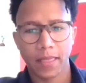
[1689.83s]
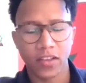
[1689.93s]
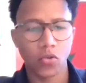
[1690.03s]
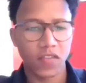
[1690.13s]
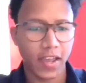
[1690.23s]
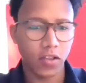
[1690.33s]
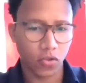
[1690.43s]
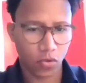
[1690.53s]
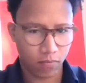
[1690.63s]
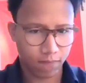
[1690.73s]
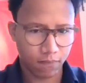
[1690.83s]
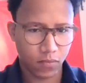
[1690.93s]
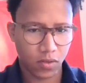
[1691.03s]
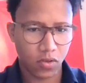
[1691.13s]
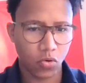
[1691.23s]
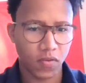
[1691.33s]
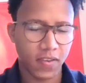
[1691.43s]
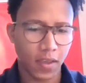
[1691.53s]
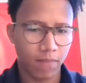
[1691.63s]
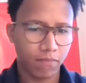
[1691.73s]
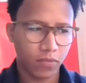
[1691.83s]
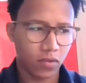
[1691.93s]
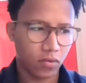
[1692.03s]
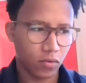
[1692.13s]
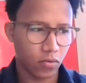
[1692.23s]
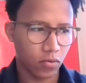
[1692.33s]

uh, so there are many festivals,